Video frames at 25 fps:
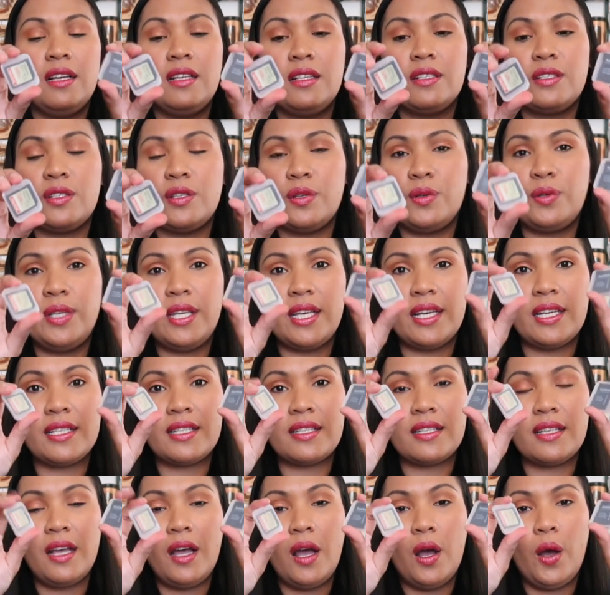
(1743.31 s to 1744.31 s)
So
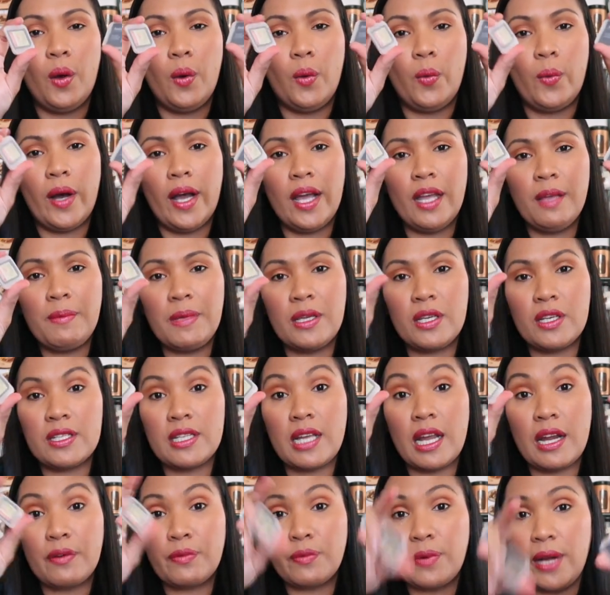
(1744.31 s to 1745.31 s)
yes, why? Because
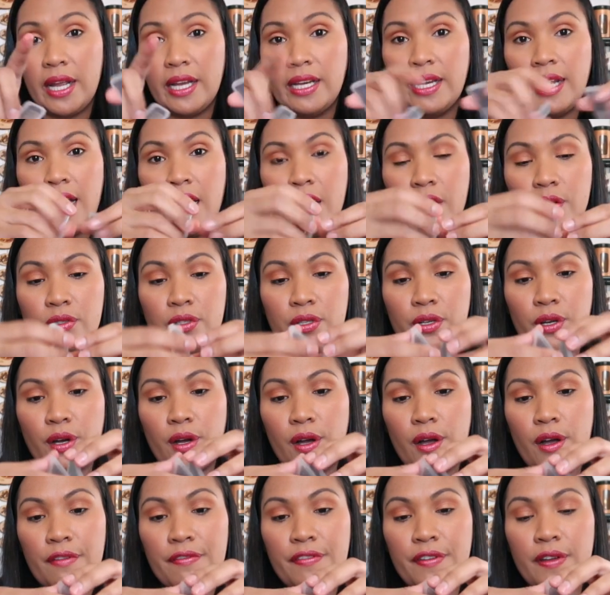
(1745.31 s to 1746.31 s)
I ran out
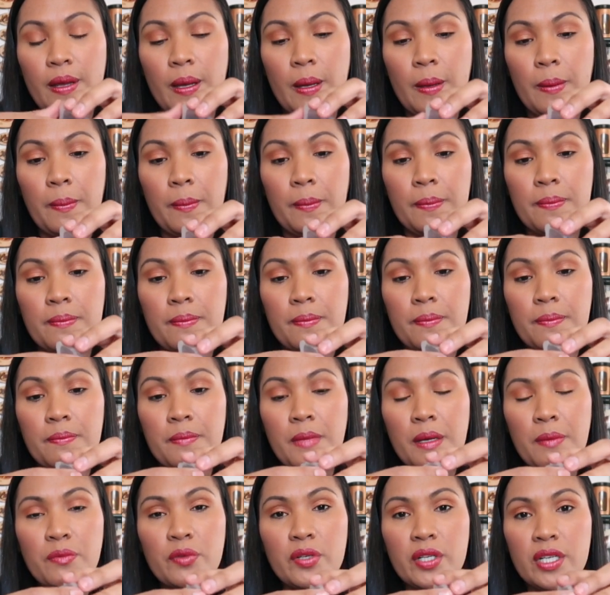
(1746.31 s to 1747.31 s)
of
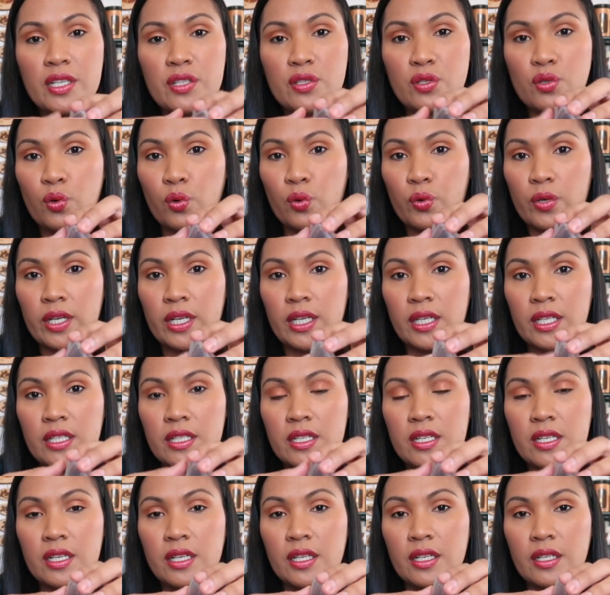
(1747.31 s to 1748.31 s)
memory
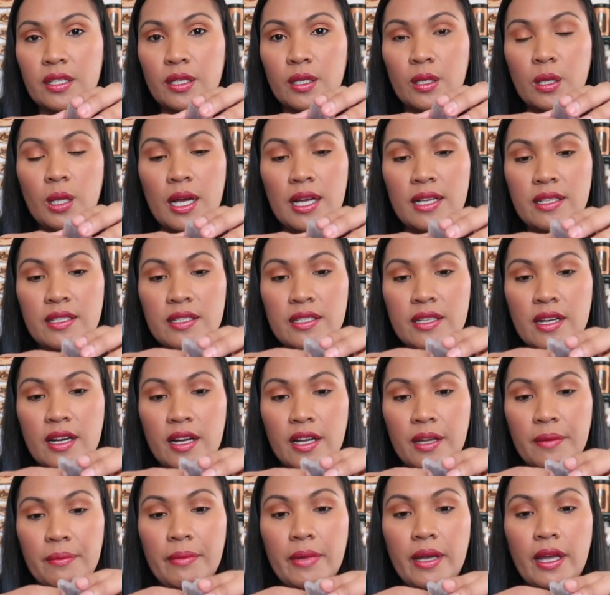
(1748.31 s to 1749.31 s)
storage the last
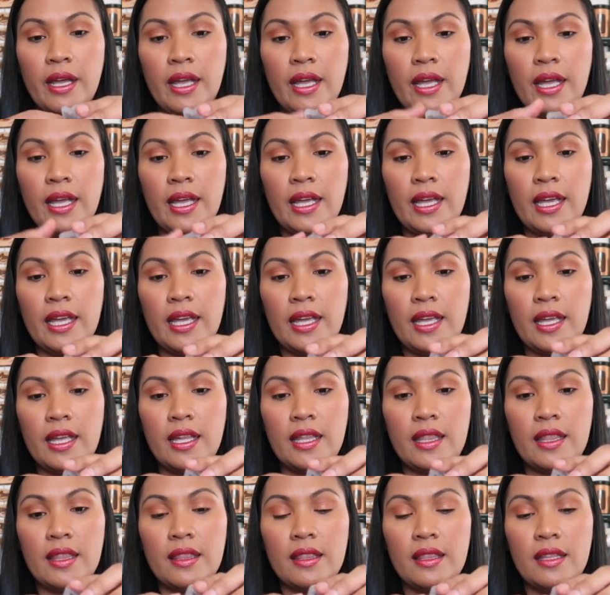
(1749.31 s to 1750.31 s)
time,
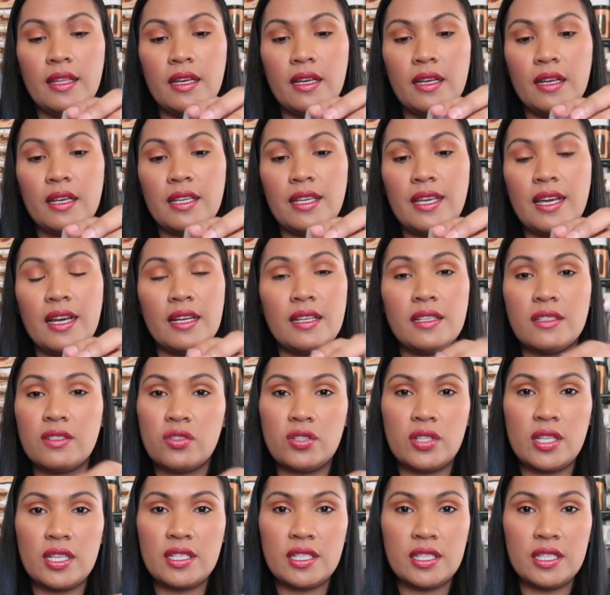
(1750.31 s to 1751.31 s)
and yeah,
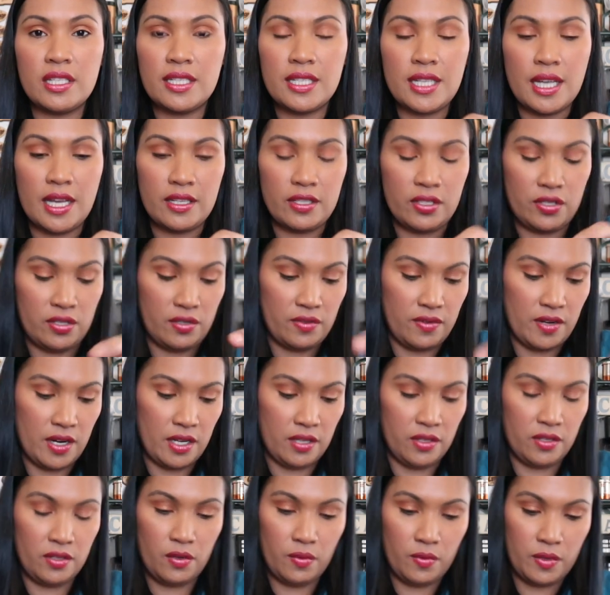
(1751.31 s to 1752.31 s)
so that's a disaster,
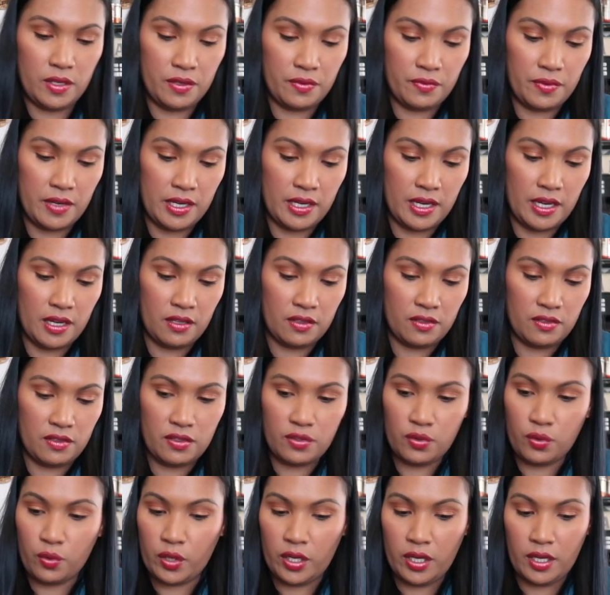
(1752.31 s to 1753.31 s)
right? You don't want to run out
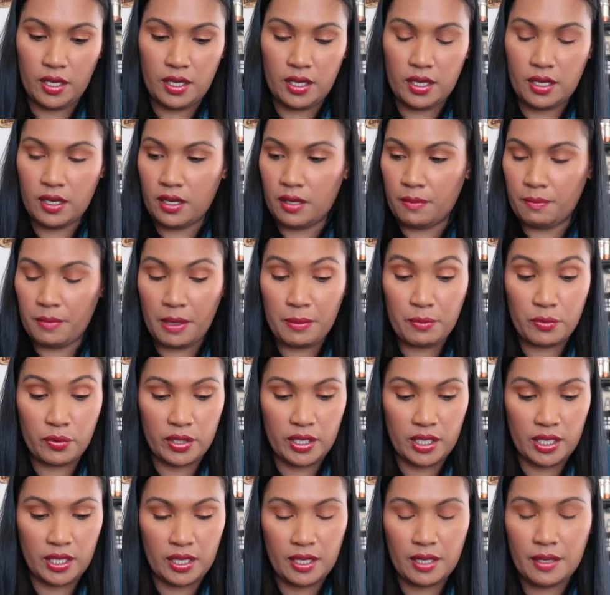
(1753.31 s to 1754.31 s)
of
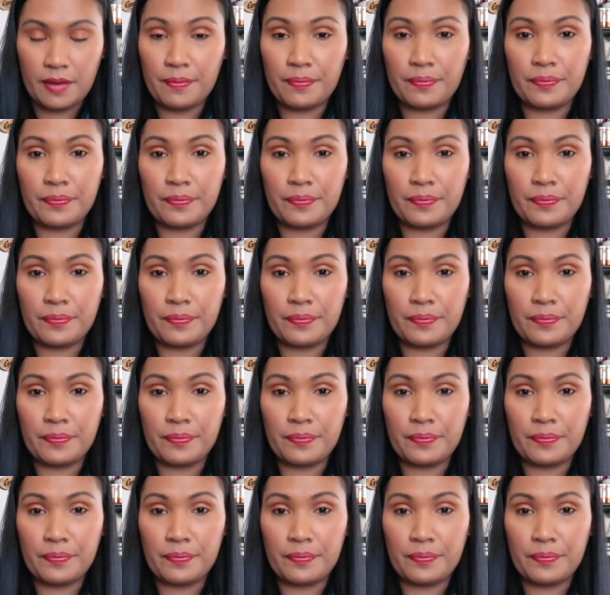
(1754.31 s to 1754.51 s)
memory.